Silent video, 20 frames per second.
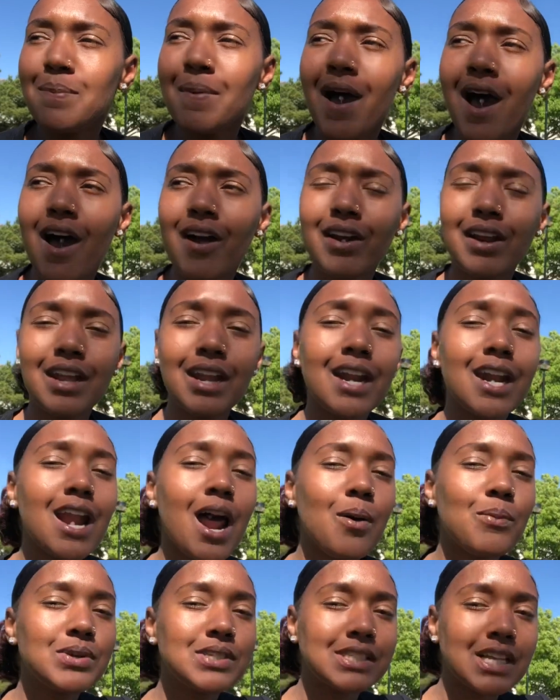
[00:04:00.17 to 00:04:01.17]
about it and
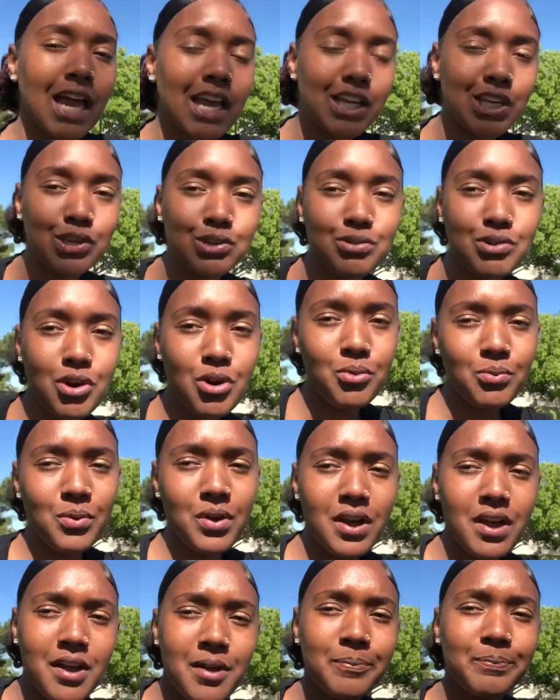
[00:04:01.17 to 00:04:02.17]
I was you know
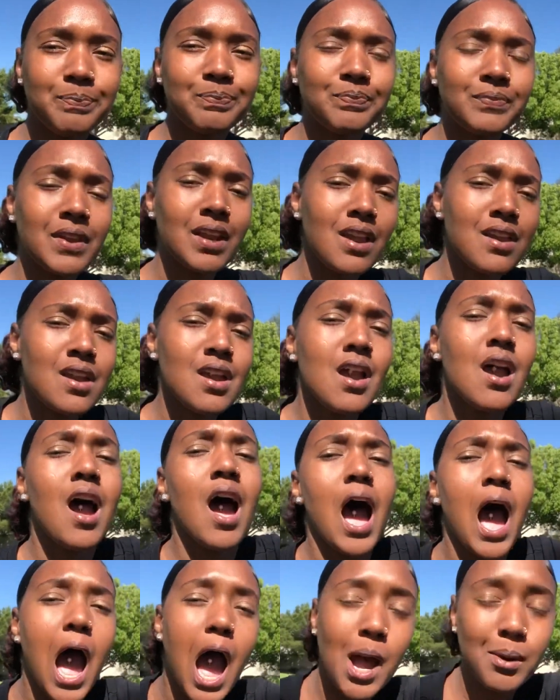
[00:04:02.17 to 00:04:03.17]
what,
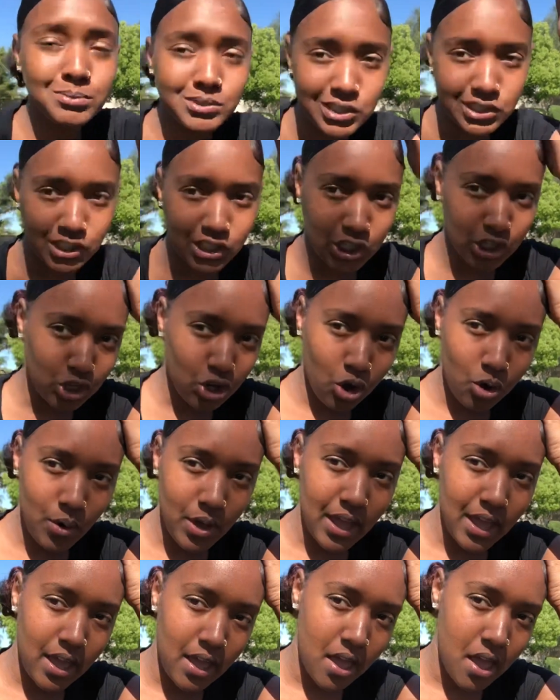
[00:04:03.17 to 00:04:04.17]
I'm just gonna go
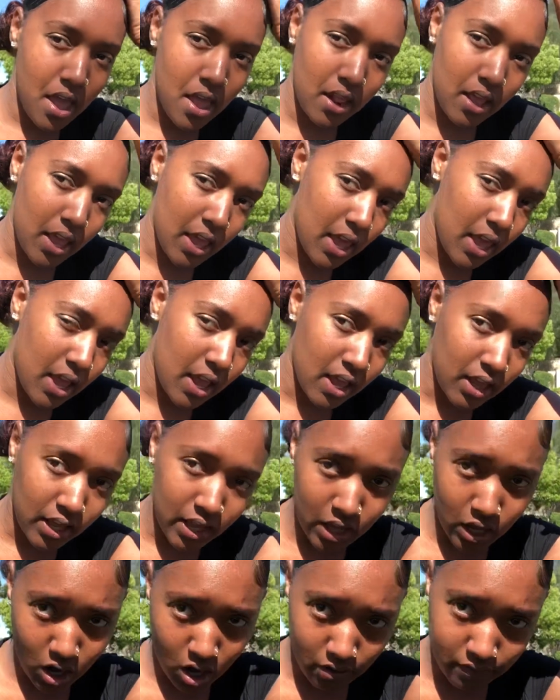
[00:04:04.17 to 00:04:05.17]
ahead and
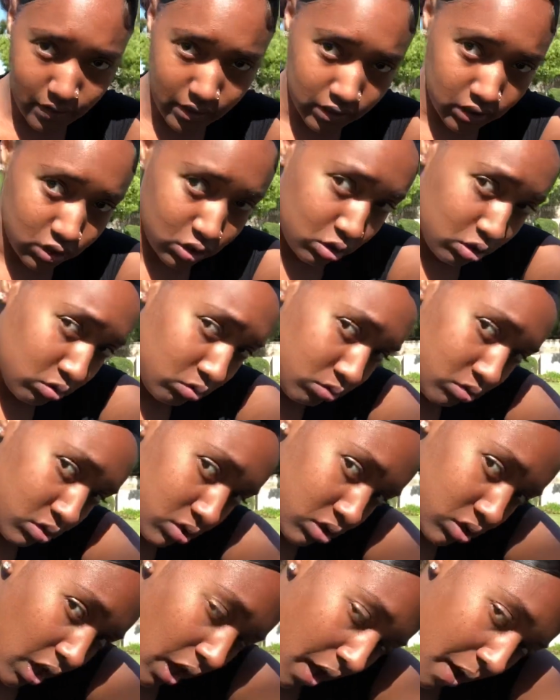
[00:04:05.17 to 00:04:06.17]
get off at this dude's
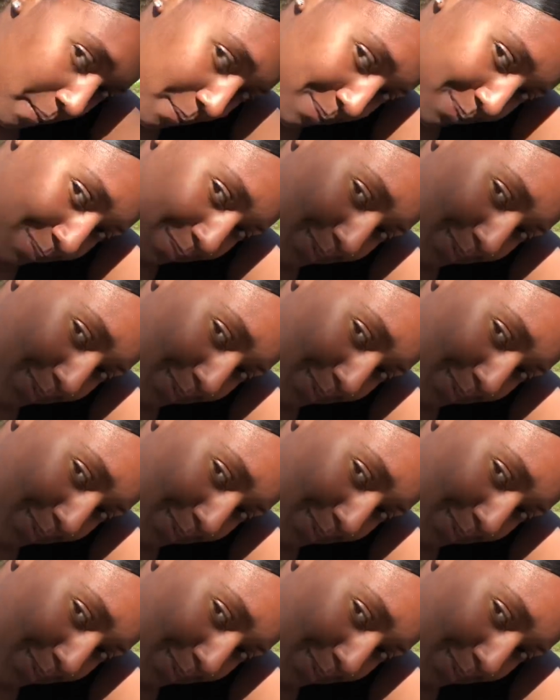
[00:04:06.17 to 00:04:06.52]
stop.